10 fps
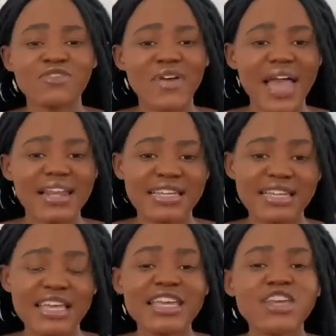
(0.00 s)
valley.
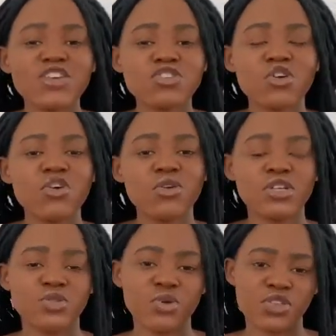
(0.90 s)
He is
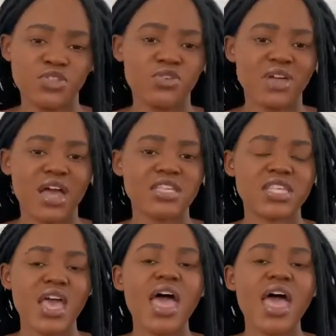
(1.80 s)
always with you guys.